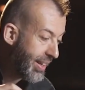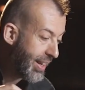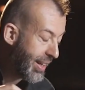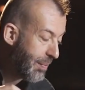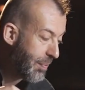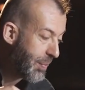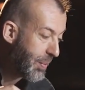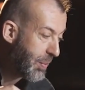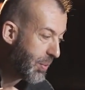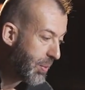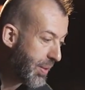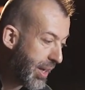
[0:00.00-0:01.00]

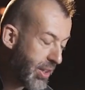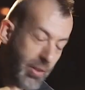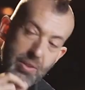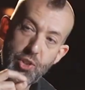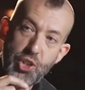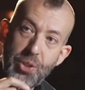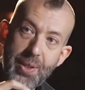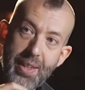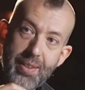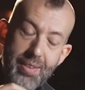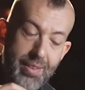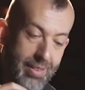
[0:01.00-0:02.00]
And you can tune
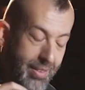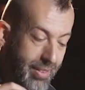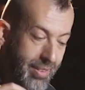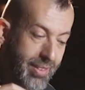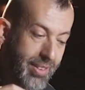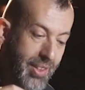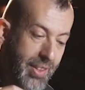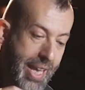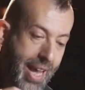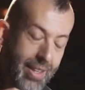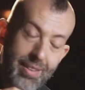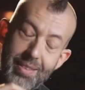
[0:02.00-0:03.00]
it to
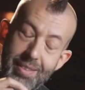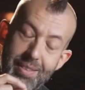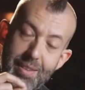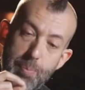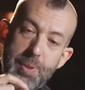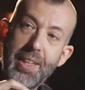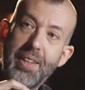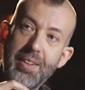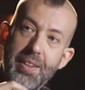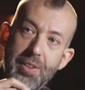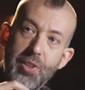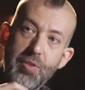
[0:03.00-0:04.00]
get the
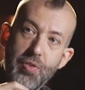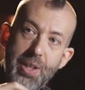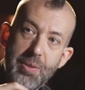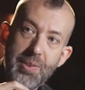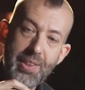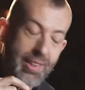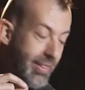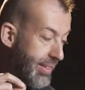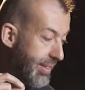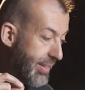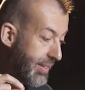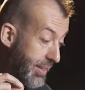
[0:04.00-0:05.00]
particular low frequencies
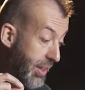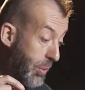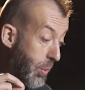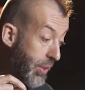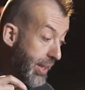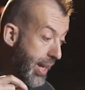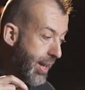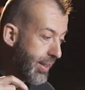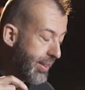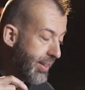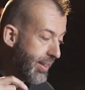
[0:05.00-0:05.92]
that you want to get.